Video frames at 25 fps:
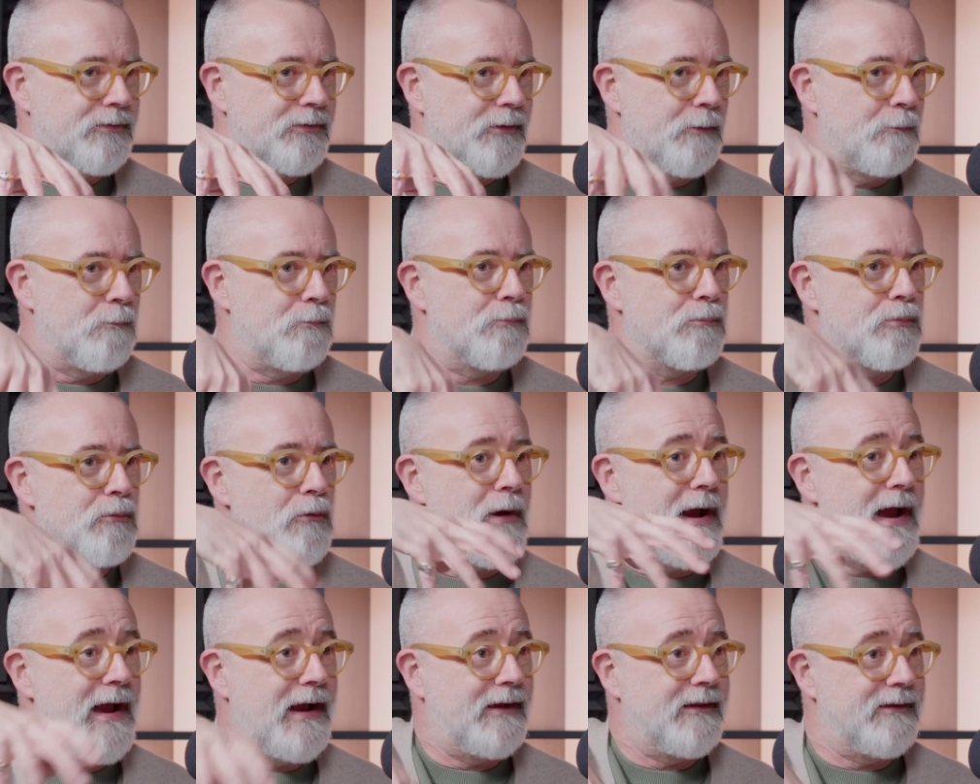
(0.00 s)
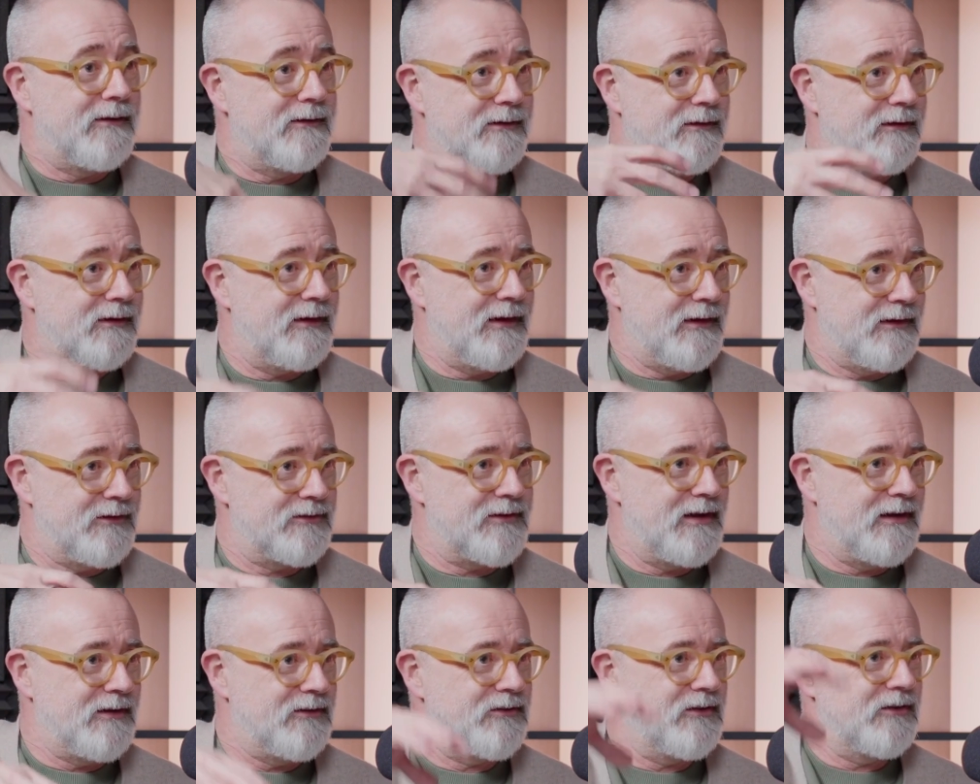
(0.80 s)
the brand in a
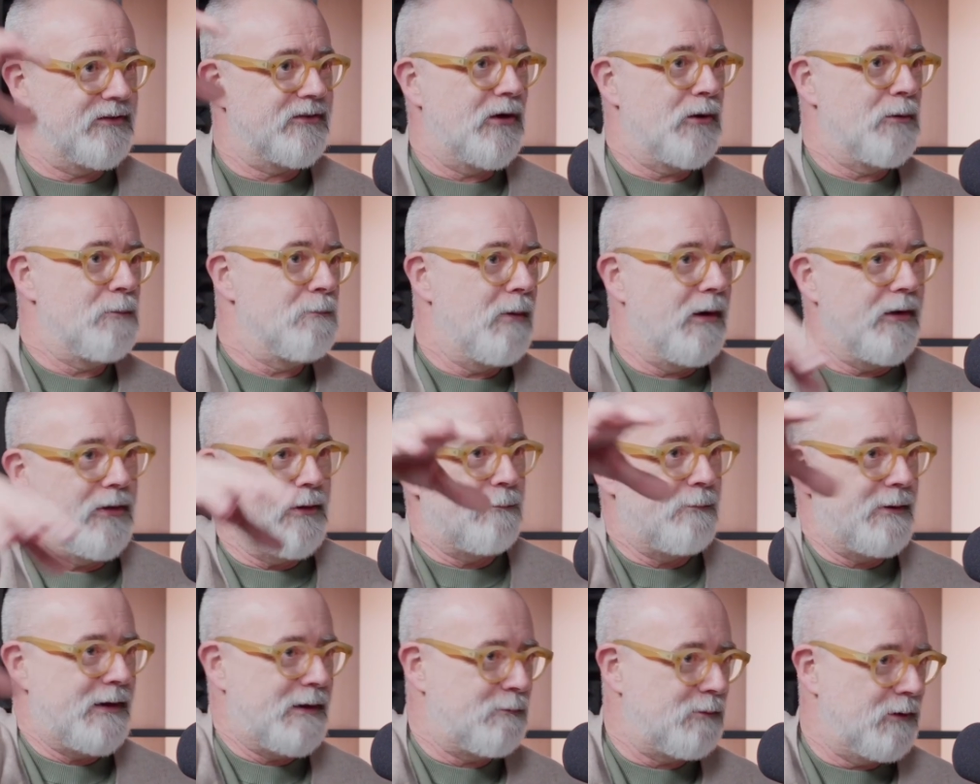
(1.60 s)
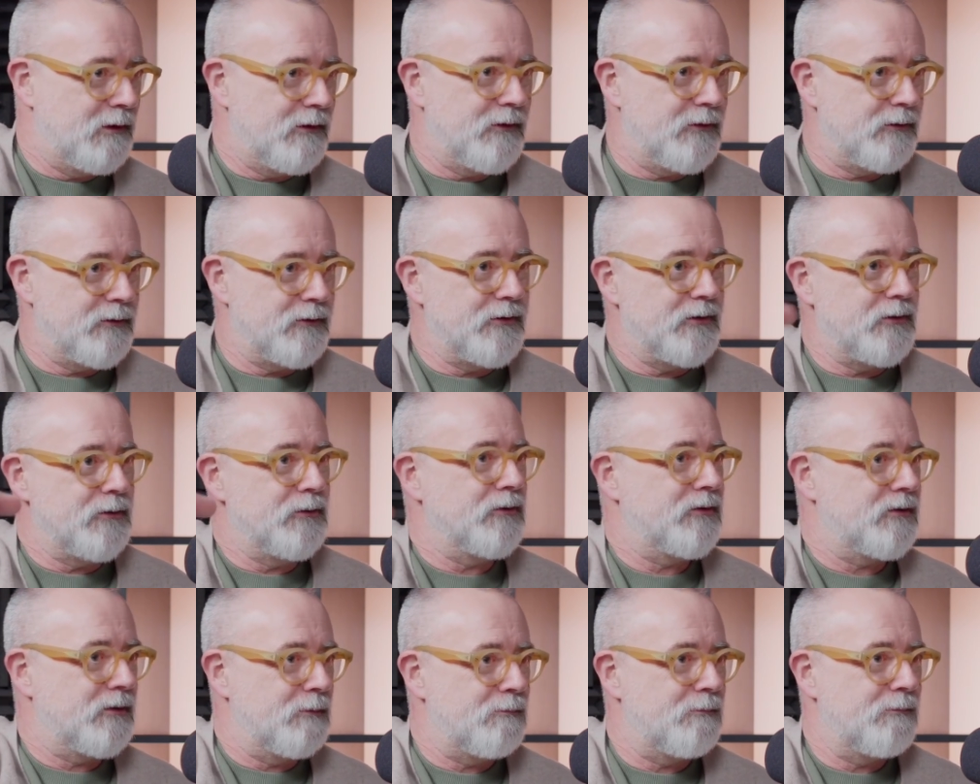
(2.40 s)
sense, it's owned by the people who
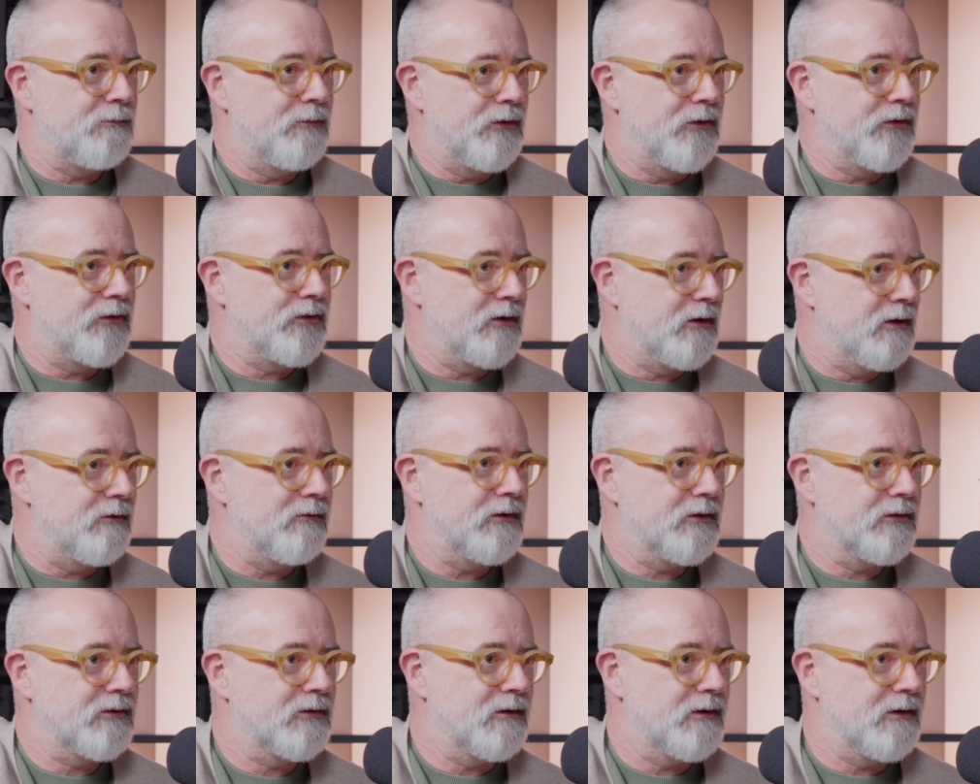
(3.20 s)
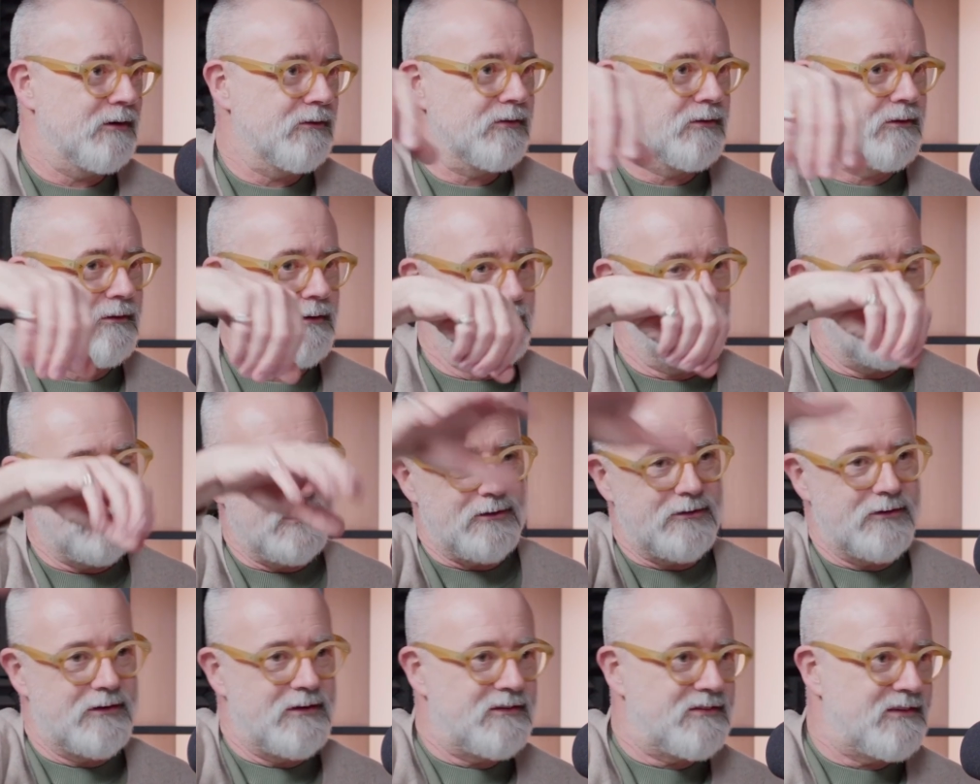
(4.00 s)
use the service. It's
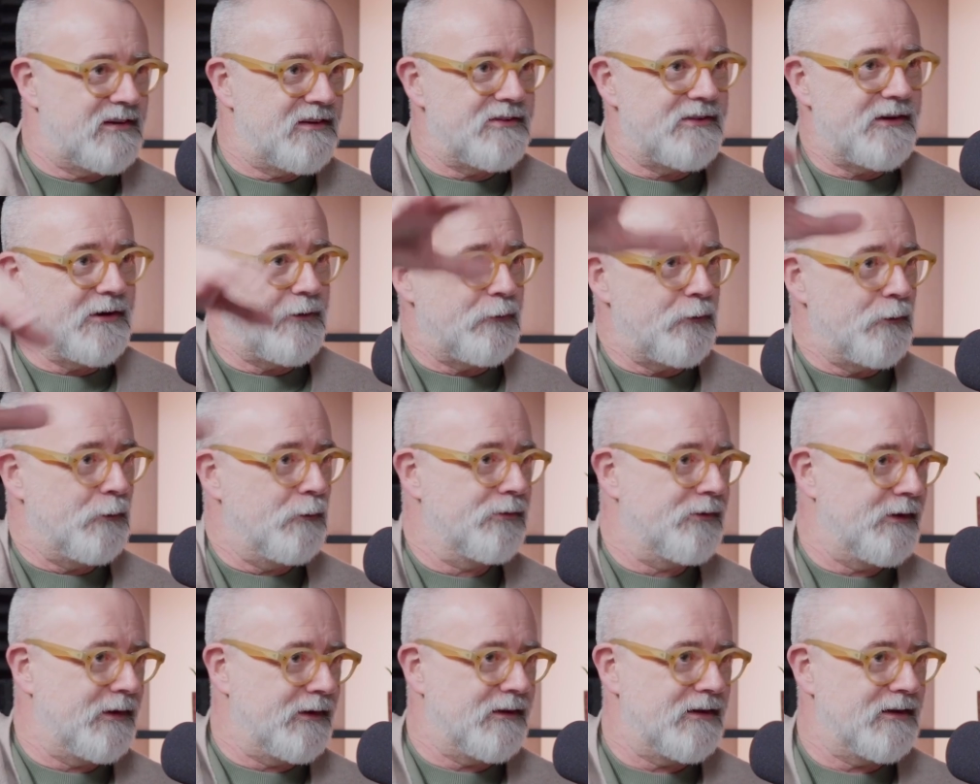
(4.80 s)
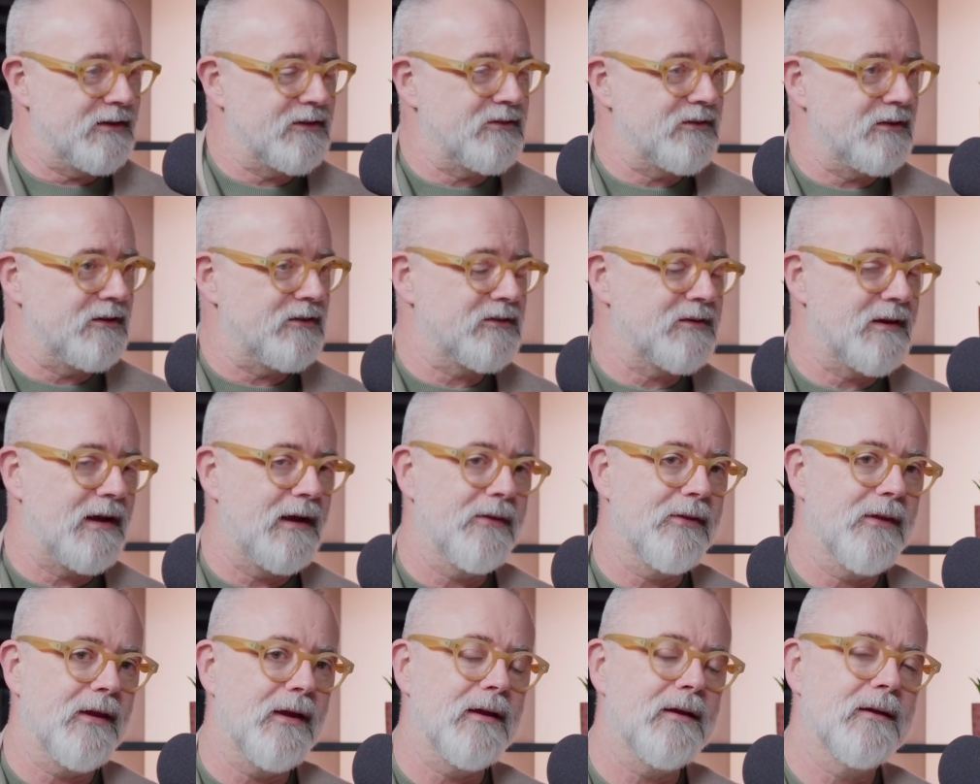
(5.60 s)
this ethereal thing that exists
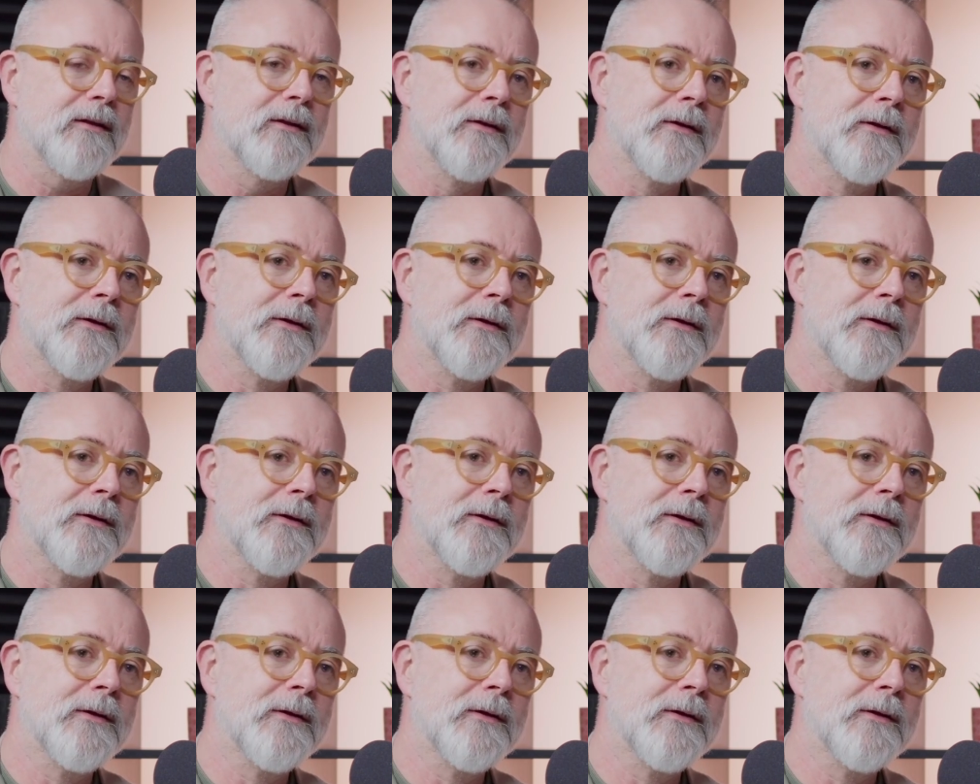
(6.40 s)
out there.